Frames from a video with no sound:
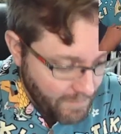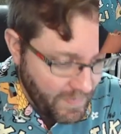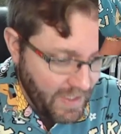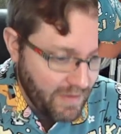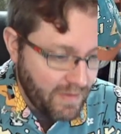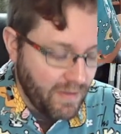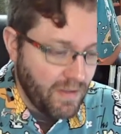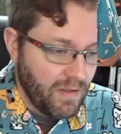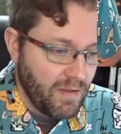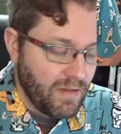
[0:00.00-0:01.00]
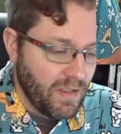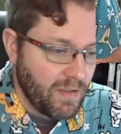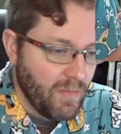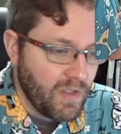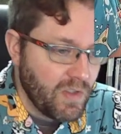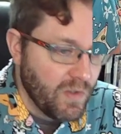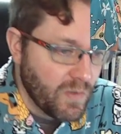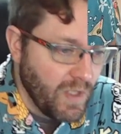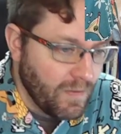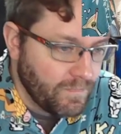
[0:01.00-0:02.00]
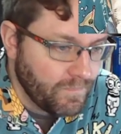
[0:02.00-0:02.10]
That's a must do as well.